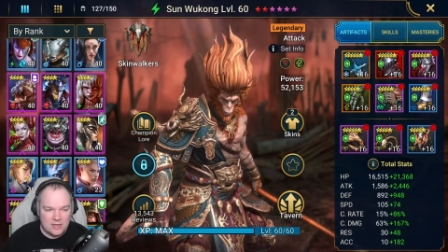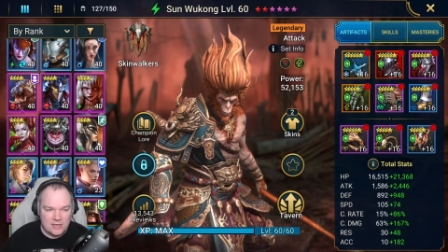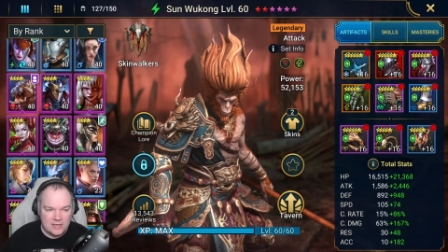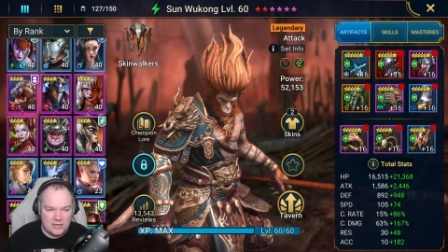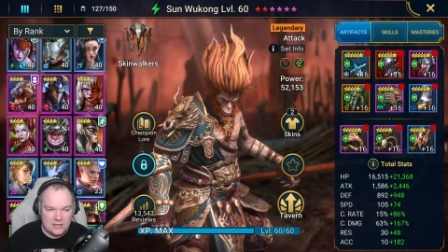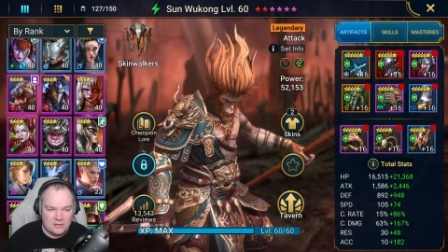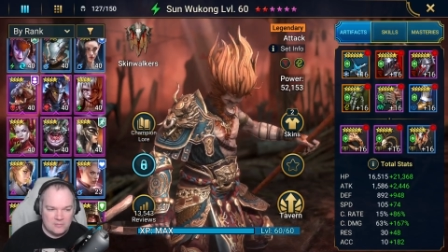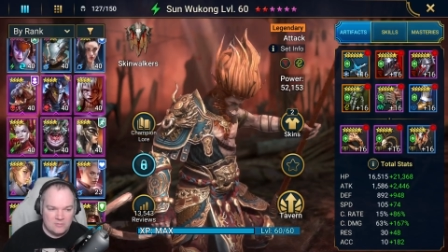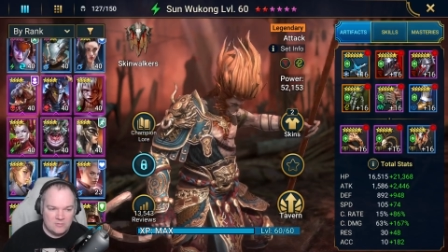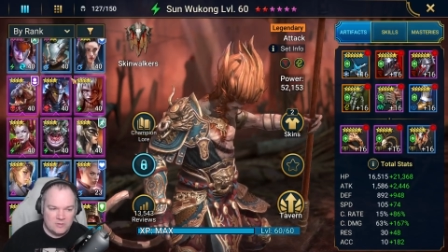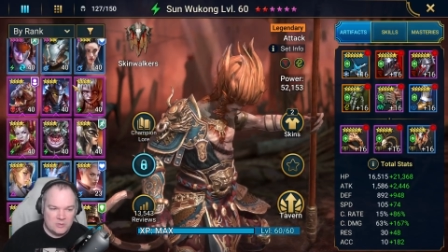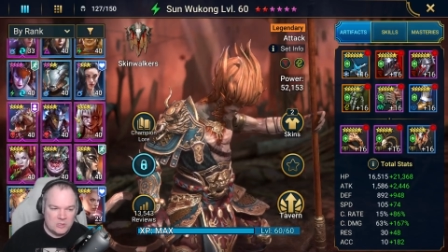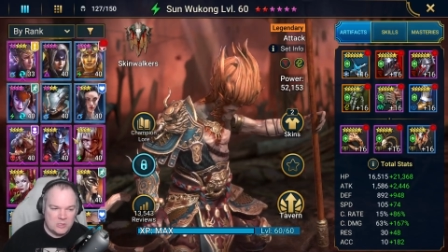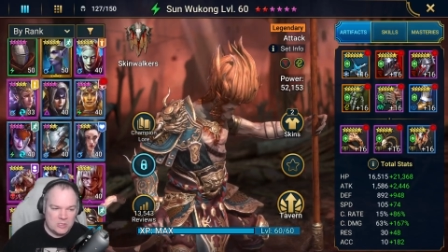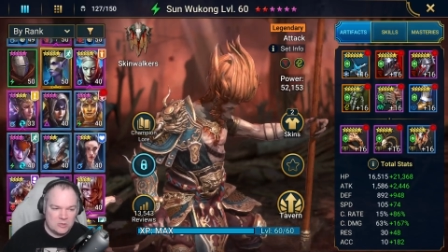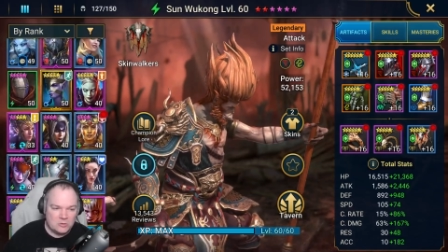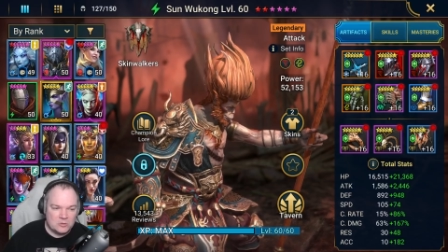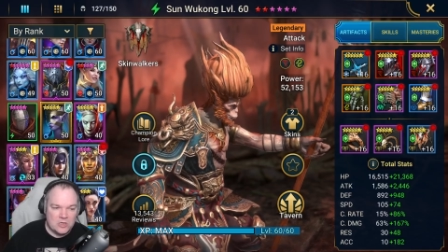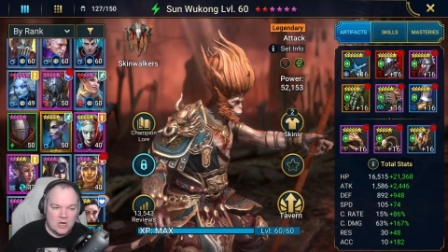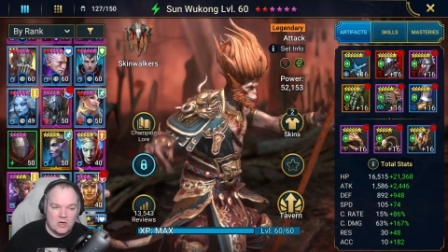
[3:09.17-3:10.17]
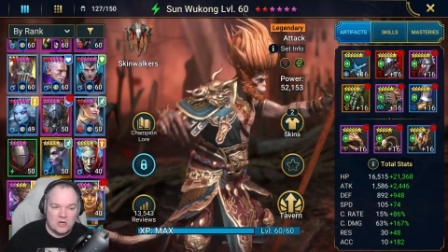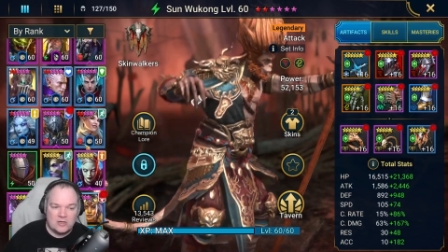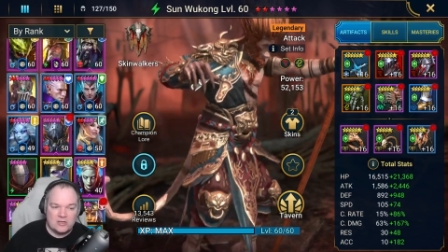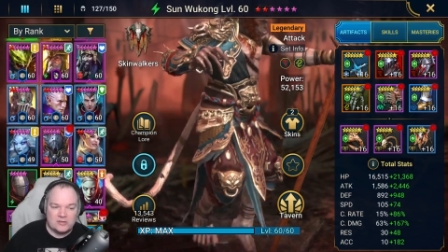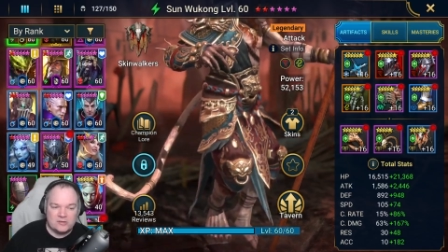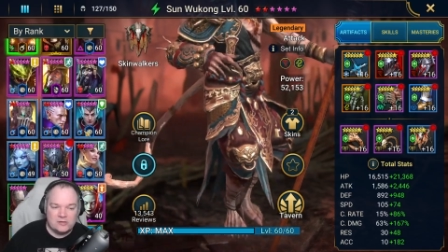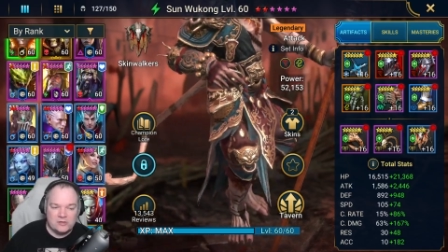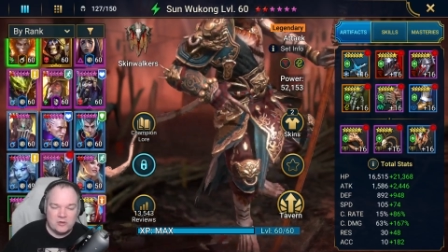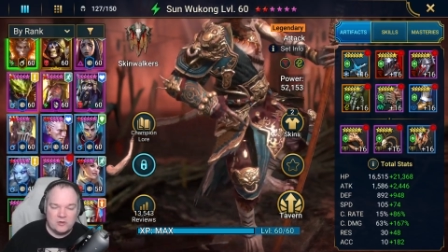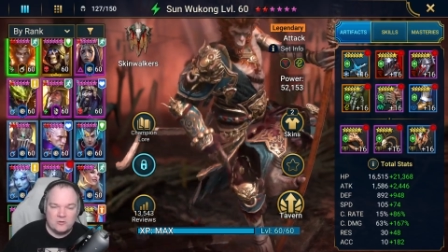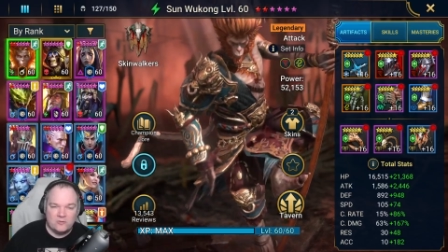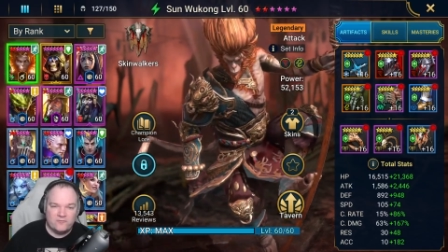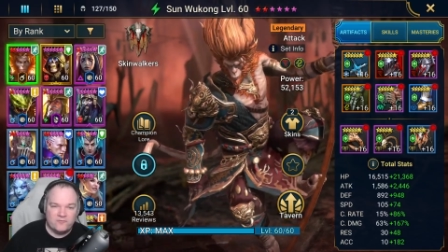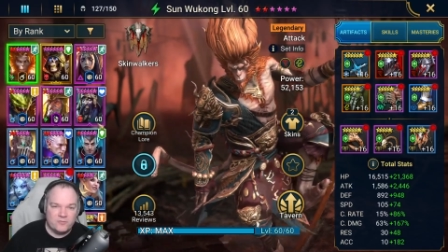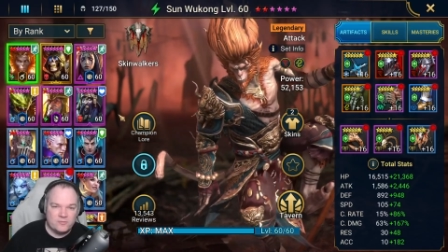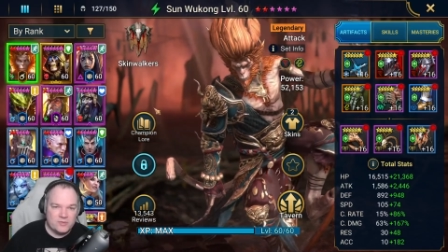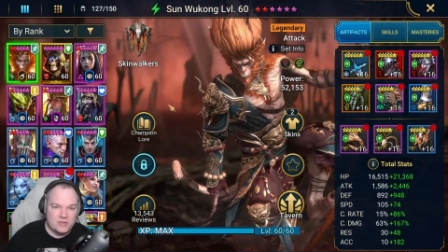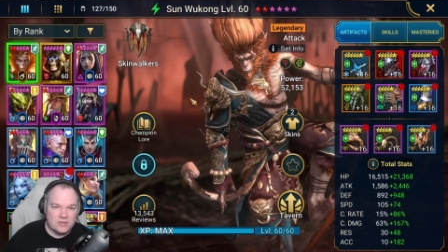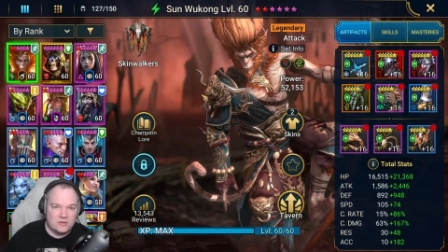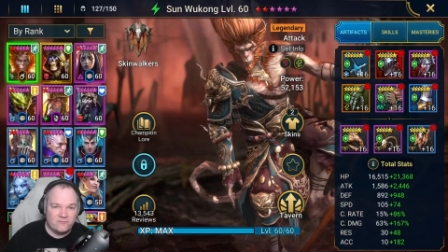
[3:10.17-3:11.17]
In Shield Guard is known for
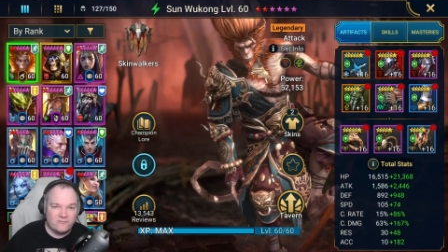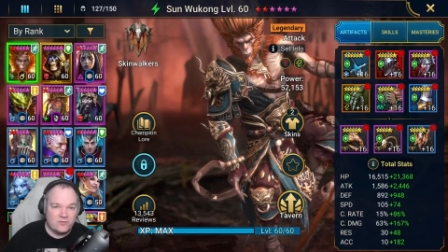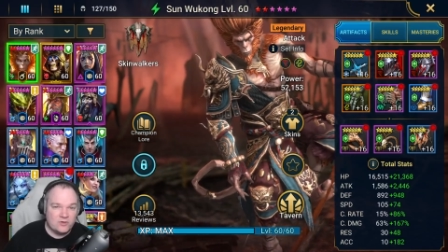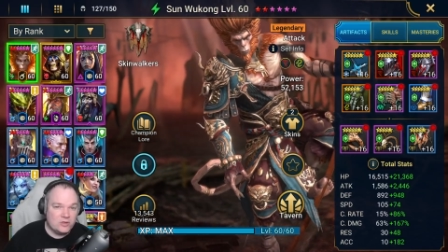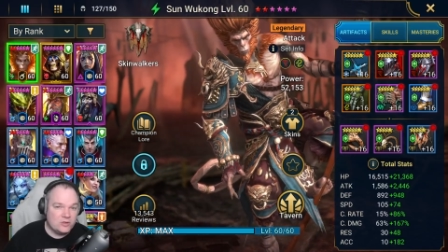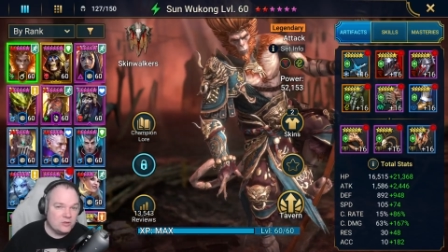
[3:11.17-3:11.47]
being a very